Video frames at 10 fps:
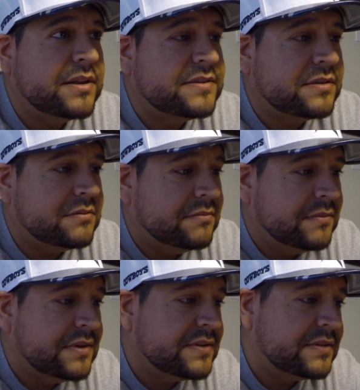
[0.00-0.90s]
It's
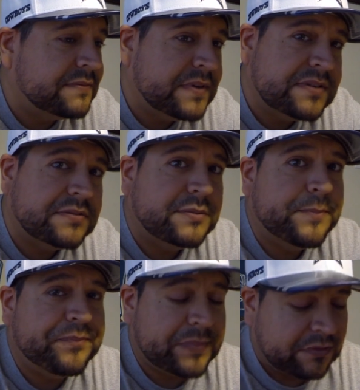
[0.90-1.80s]
This is official,
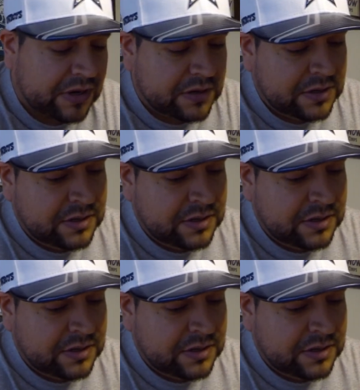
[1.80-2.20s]
right?